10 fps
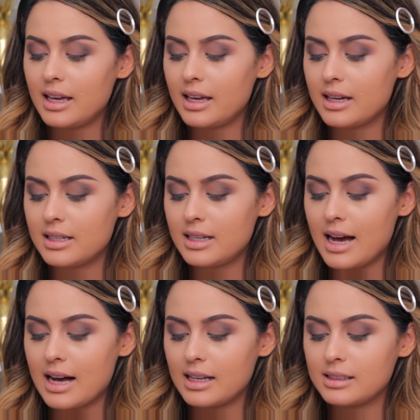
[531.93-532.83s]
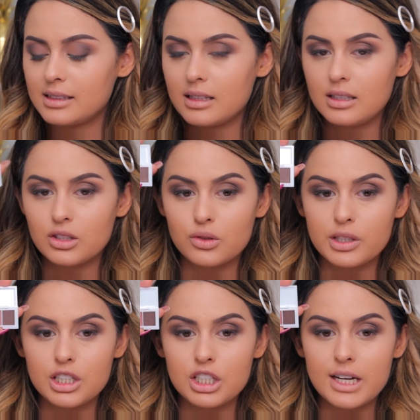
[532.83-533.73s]
and it has these
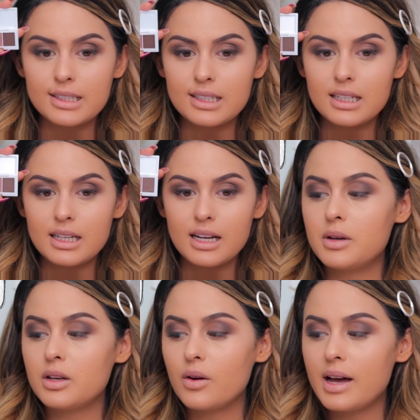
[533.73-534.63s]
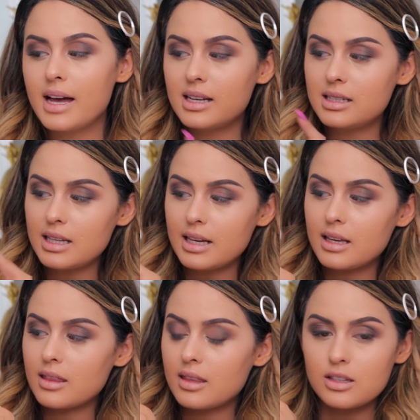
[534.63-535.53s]
3 shades in I'm gonna go ahead and
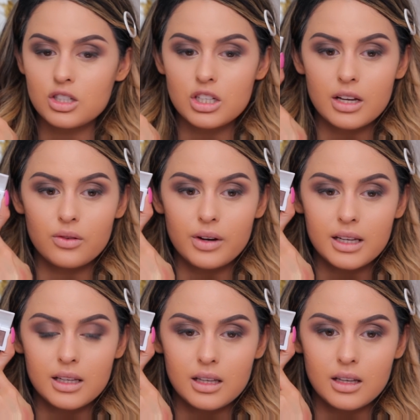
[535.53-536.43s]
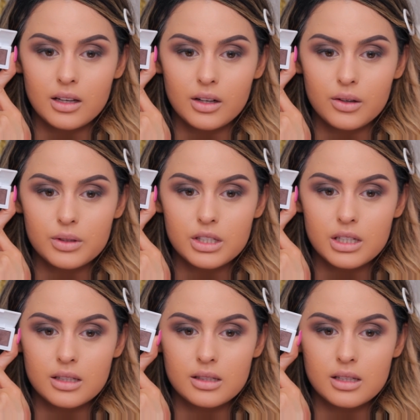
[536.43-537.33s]
take this shade right here, which
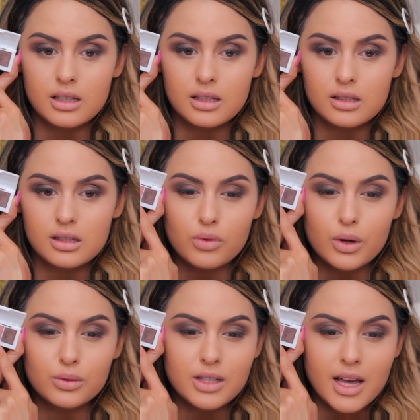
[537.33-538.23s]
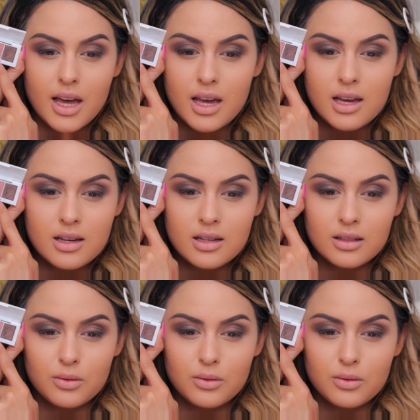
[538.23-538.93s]
is this rosé.